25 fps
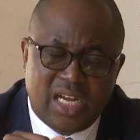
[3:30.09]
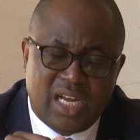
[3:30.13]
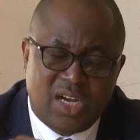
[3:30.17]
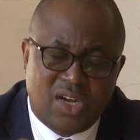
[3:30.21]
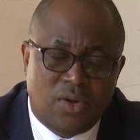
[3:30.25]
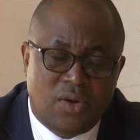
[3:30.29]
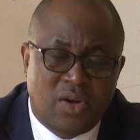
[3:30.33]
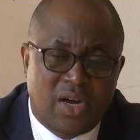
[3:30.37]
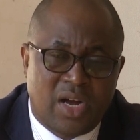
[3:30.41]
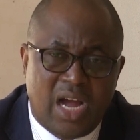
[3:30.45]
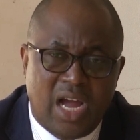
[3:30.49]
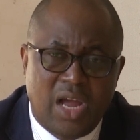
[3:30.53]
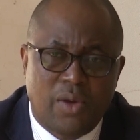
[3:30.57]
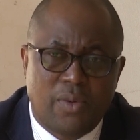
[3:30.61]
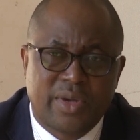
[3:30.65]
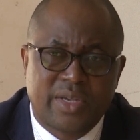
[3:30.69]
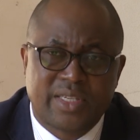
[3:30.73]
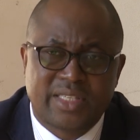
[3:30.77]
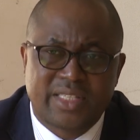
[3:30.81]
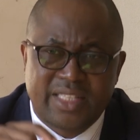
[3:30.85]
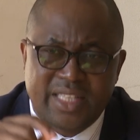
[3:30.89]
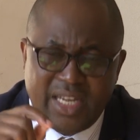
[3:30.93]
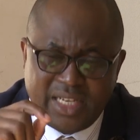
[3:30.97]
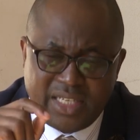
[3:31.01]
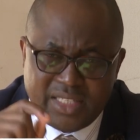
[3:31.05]
along
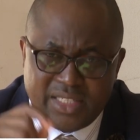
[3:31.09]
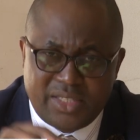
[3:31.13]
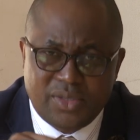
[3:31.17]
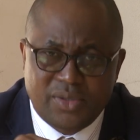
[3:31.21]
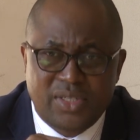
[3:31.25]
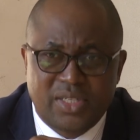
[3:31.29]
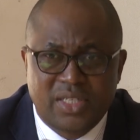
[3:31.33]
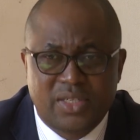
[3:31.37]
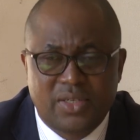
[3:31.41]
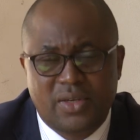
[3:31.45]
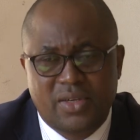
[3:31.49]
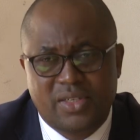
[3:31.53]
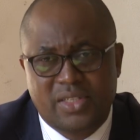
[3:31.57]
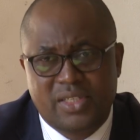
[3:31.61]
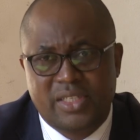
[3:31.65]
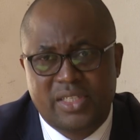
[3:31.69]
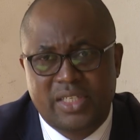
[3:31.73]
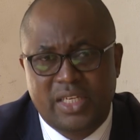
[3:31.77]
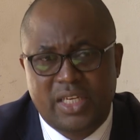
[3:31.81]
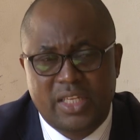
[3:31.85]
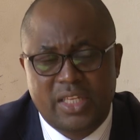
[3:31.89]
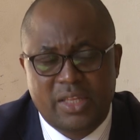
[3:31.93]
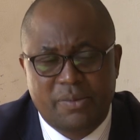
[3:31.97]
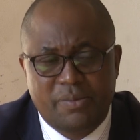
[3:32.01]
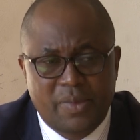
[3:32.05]
highways. That still did not
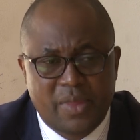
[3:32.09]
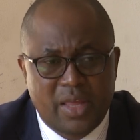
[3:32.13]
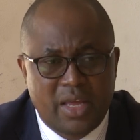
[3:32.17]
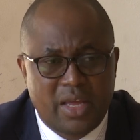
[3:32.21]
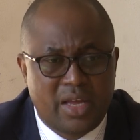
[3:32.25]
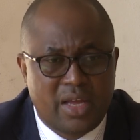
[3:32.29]
deter them.